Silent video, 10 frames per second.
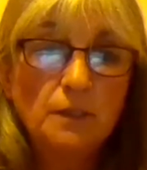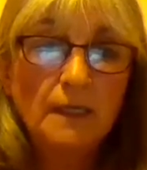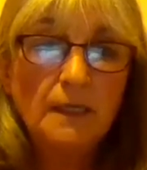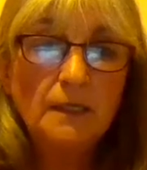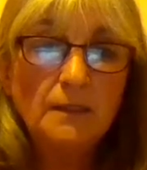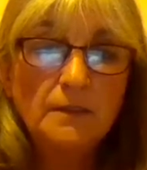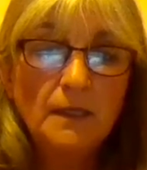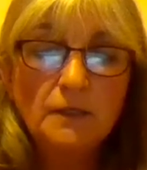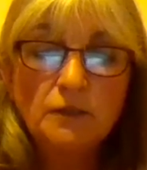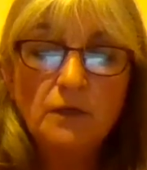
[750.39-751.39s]
is
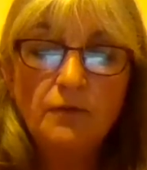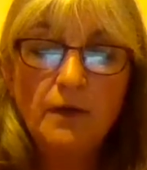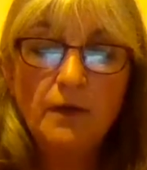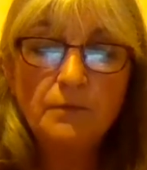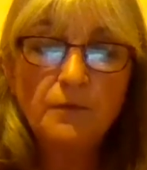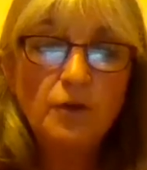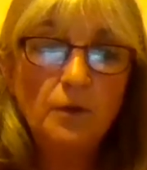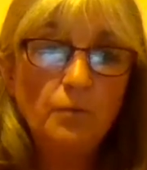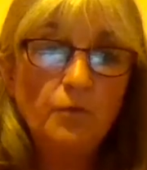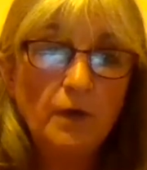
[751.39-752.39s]
actually around
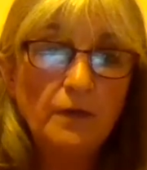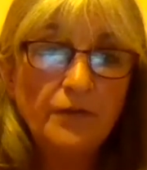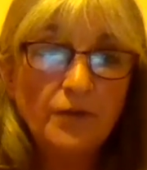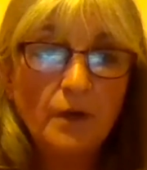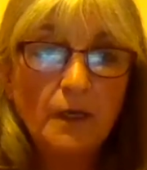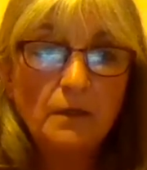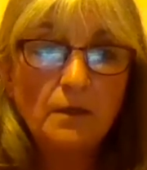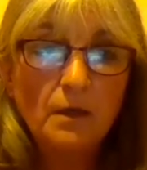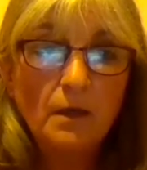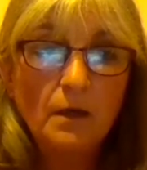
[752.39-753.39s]
human rights
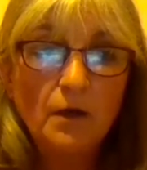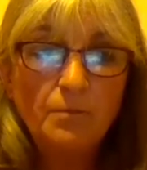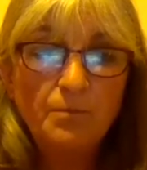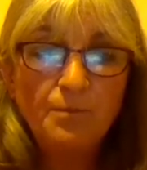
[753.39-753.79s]
side.